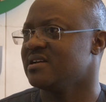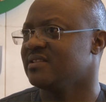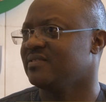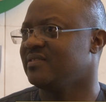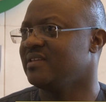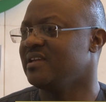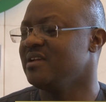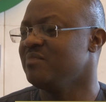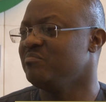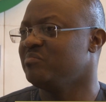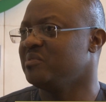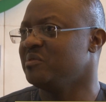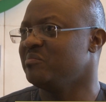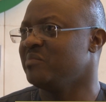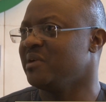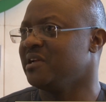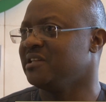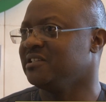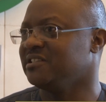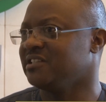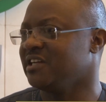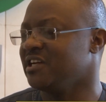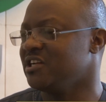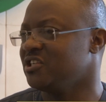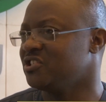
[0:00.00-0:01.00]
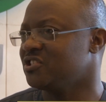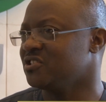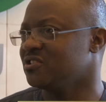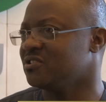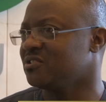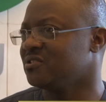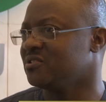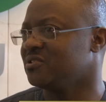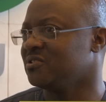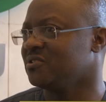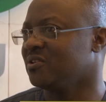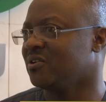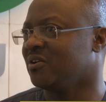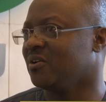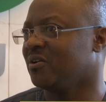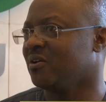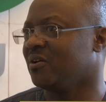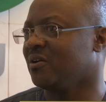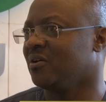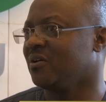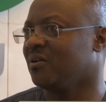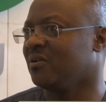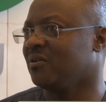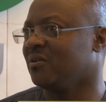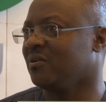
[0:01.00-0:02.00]
the implementation
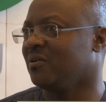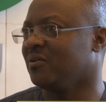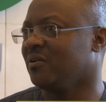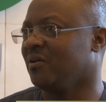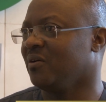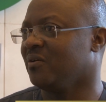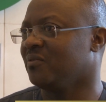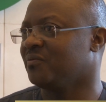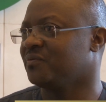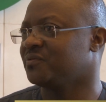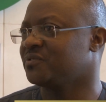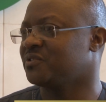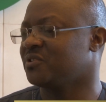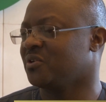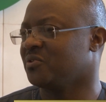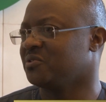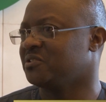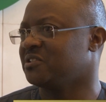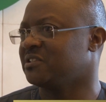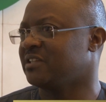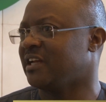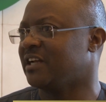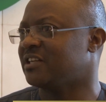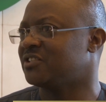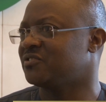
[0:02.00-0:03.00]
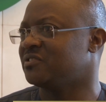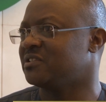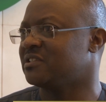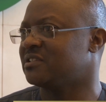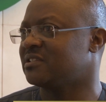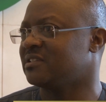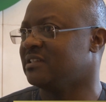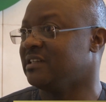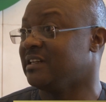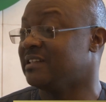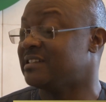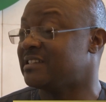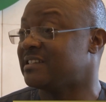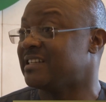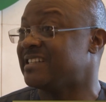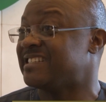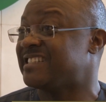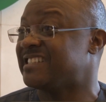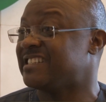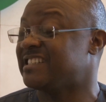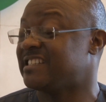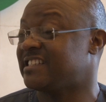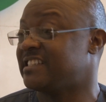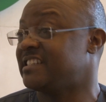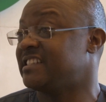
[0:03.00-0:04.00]
of such an exit,
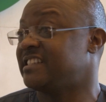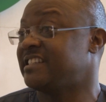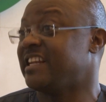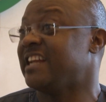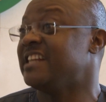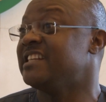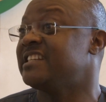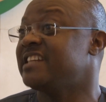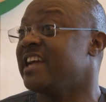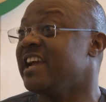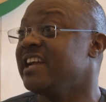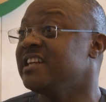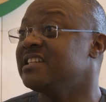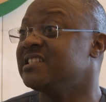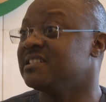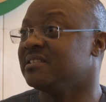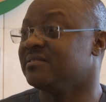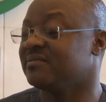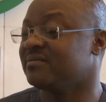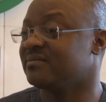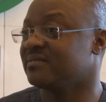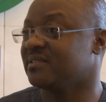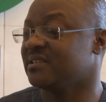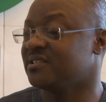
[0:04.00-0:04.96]
it's tentative,